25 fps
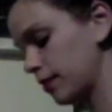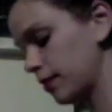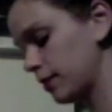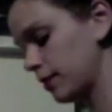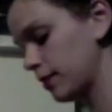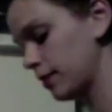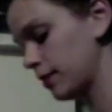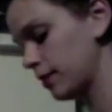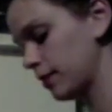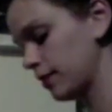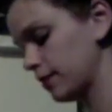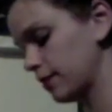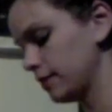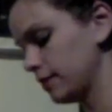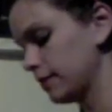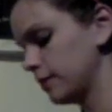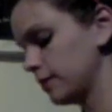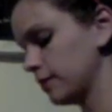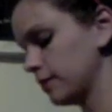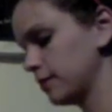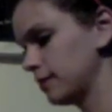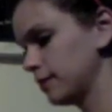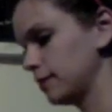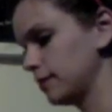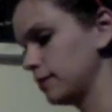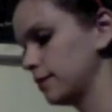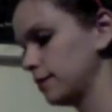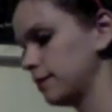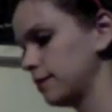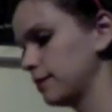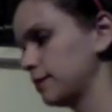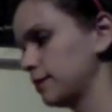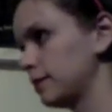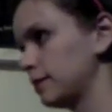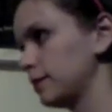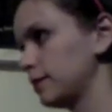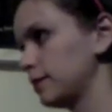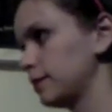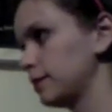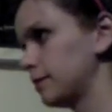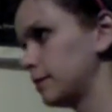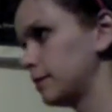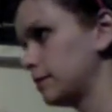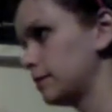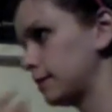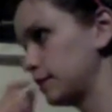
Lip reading: (no one is talking)